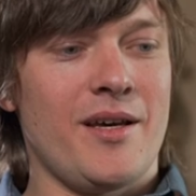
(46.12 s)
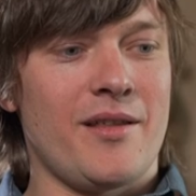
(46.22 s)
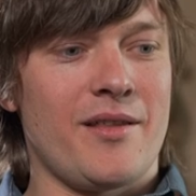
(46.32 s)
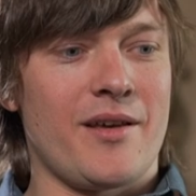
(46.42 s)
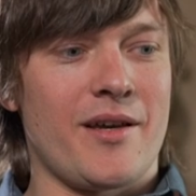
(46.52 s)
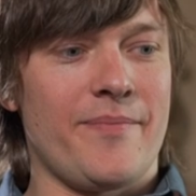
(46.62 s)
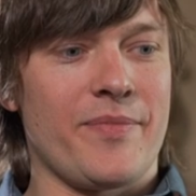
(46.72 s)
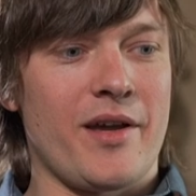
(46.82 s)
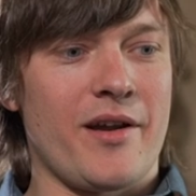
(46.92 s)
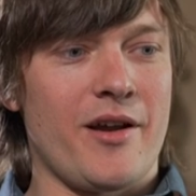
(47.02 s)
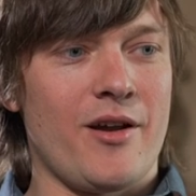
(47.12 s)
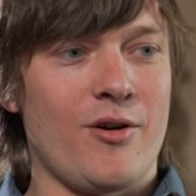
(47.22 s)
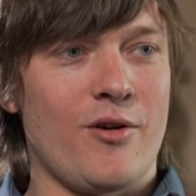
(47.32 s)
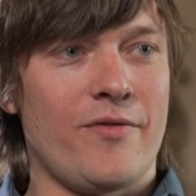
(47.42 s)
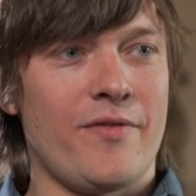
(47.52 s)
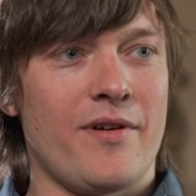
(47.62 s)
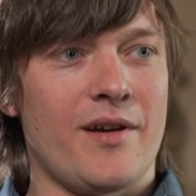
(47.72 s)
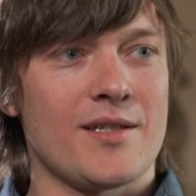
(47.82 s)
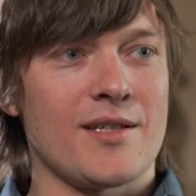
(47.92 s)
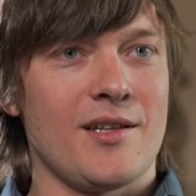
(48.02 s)
the area of
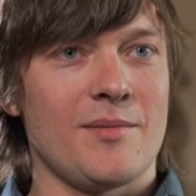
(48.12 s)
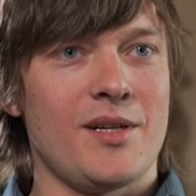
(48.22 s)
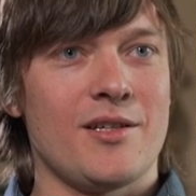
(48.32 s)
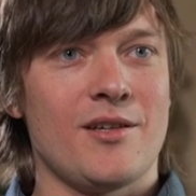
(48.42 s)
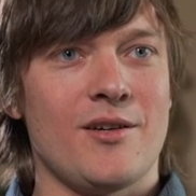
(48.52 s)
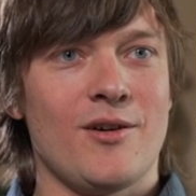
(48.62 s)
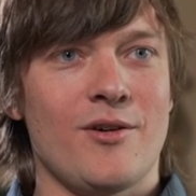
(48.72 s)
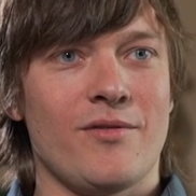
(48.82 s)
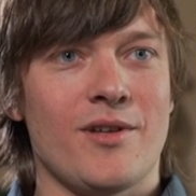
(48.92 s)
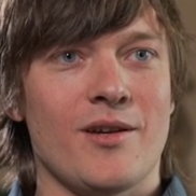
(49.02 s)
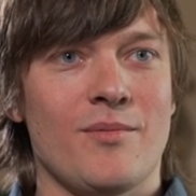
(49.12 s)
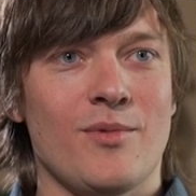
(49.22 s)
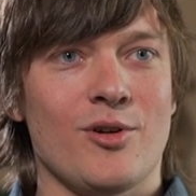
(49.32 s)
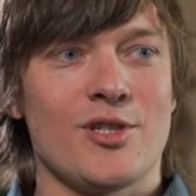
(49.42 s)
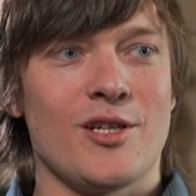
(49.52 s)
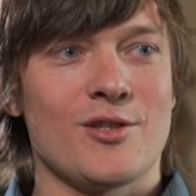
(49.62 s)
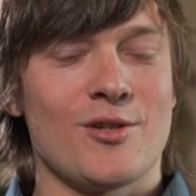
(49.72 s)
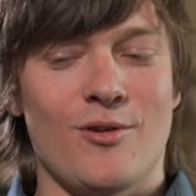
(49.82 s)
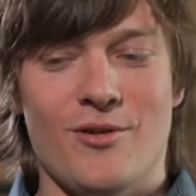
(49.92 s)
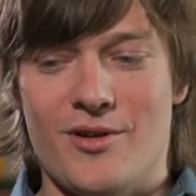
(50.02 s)
scalability of the blockchain.
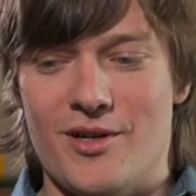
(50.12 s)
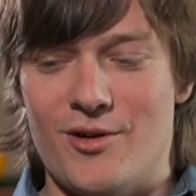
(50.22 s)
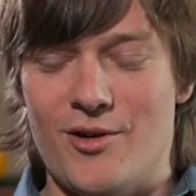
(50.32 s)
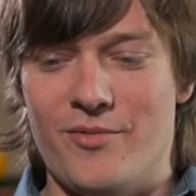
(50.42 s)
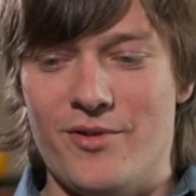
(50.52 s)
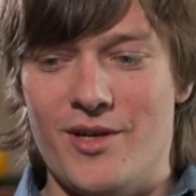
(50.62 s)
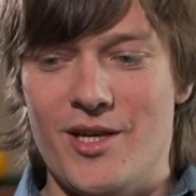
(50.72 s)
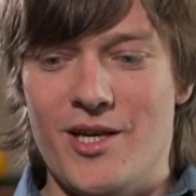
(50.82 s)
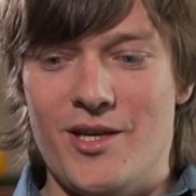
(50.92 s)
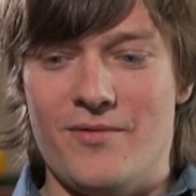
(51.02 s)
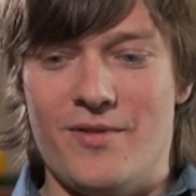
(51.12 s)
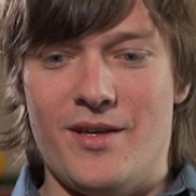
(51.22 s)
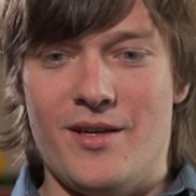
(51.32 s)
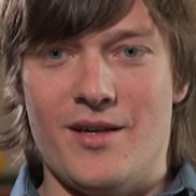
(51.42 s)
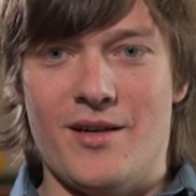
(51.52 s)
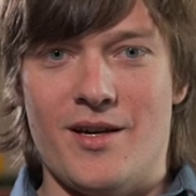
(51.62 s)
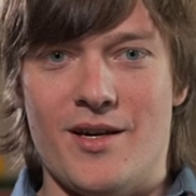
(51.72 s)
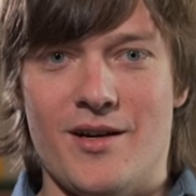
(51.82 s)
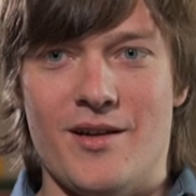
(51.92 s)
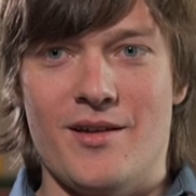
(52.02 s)
So hopefully we
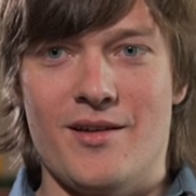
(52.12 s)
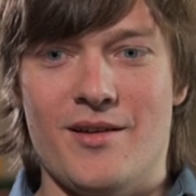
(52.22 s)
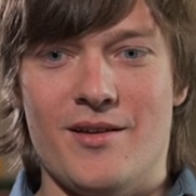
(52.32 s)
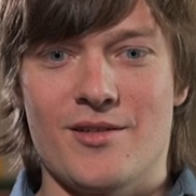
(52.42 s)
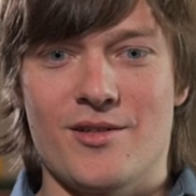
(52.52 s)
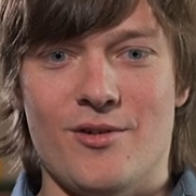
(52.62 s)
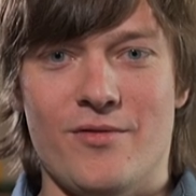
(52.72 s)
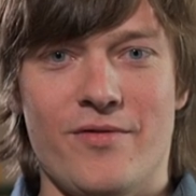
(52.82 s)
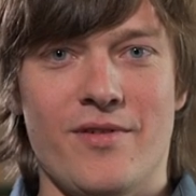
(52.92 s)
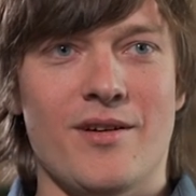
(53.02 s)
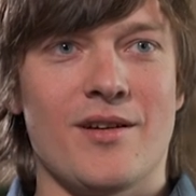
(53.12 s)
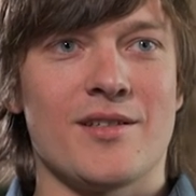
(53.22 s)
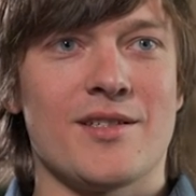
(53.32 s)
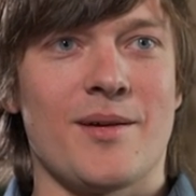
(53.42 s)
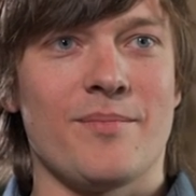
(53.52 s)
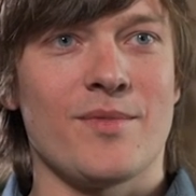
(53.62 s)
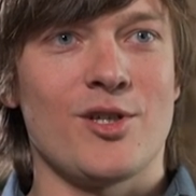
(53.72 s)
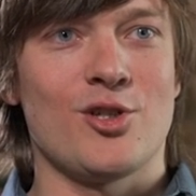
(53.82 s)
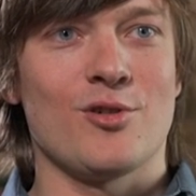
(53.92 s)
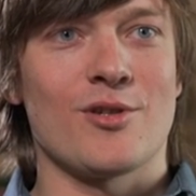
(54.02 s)
can solve some
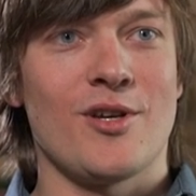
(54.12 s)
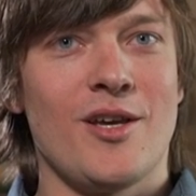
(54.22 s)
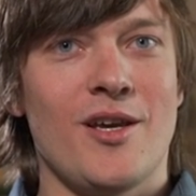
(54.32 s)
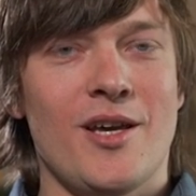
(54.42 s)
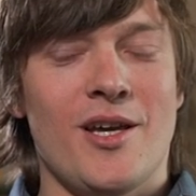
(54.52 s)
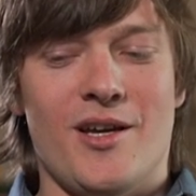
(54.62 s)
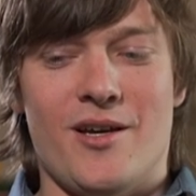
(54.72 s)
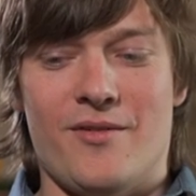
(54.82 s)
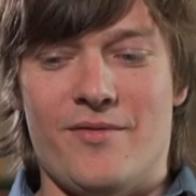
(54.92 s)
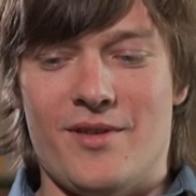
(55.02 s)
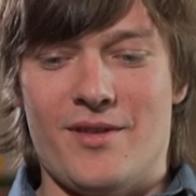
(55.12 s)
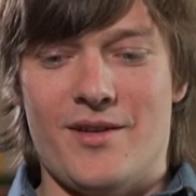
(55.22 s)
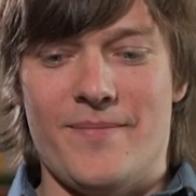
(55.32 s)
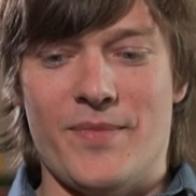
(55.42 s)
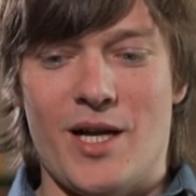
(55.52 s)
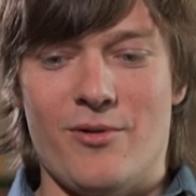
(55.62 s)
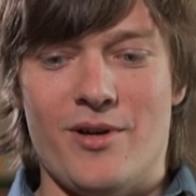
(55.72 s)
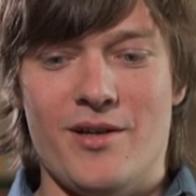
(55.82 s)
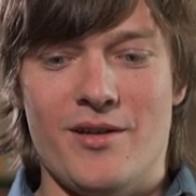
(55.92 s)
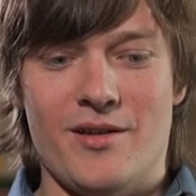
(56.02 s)
issues with
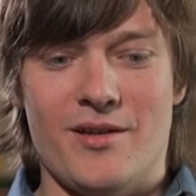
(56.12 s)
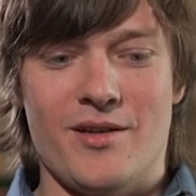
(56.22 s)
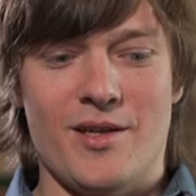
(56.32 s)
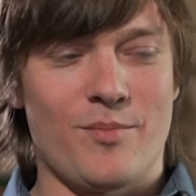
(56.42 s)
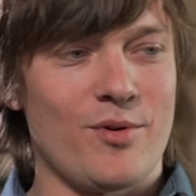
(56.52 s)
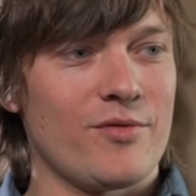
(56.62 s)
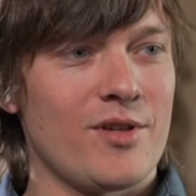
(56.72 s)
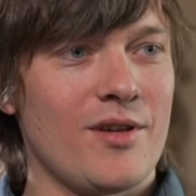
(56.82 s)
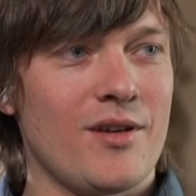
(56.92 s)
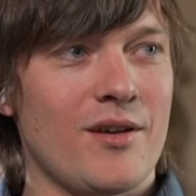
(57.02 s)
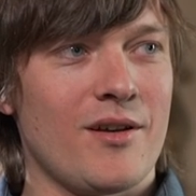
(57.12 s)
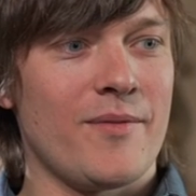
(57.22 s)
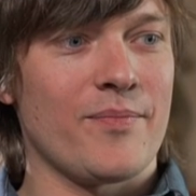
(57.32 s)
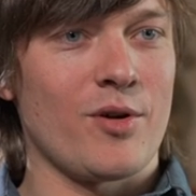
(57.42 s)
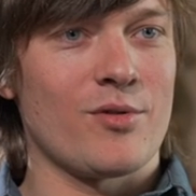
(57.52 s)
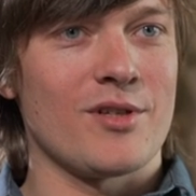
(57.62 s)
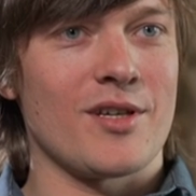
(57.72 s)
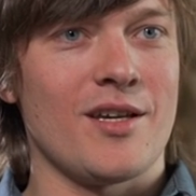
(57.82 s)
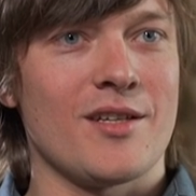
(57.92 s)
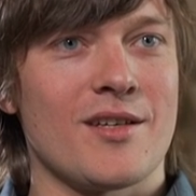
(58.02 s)
our improved
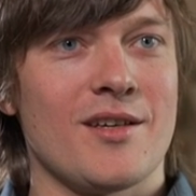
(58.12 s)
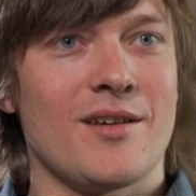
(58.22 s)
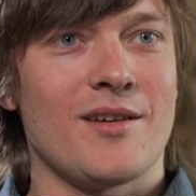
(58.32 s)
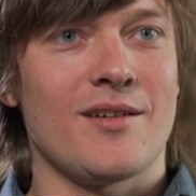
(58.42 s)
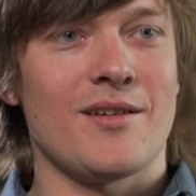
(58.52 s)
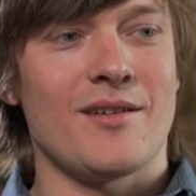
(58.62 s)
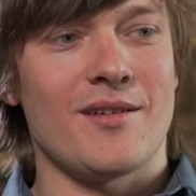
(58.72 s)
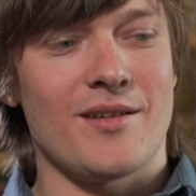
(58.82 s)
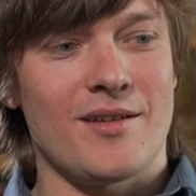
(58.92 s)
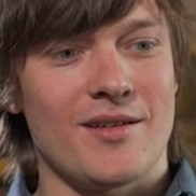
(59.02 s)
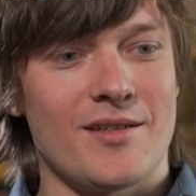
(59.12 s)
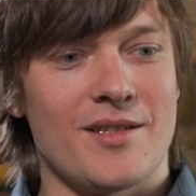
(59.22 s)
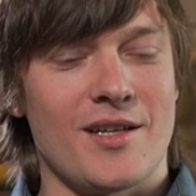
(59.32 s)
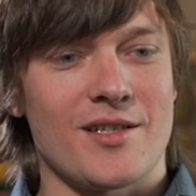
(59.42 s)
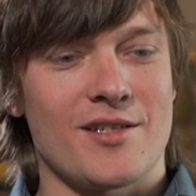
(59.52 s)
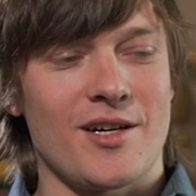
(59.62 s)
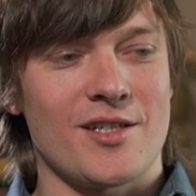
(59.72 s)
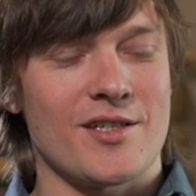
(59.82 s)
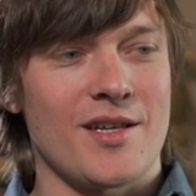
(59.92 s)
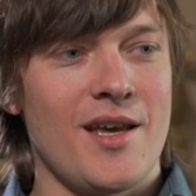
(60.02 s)
authenticated uh, data
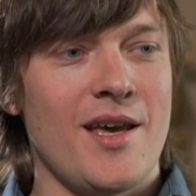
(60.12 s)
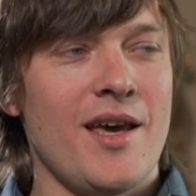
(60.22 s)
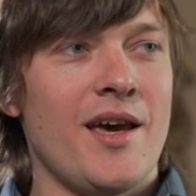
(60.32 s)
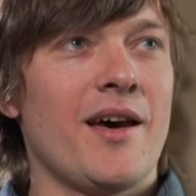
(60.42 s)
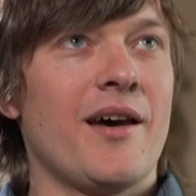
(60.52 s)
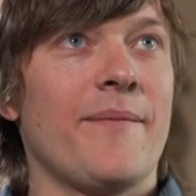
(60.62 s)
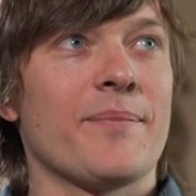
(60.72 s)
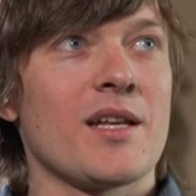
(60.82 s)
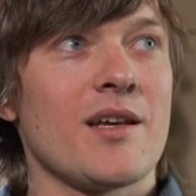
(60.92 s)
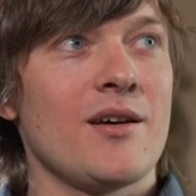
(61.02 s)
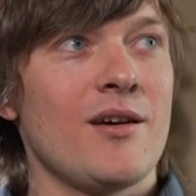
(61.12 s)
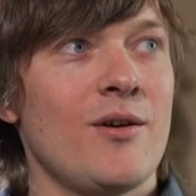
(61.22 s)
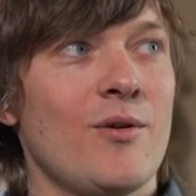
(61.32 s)
structures. Um, another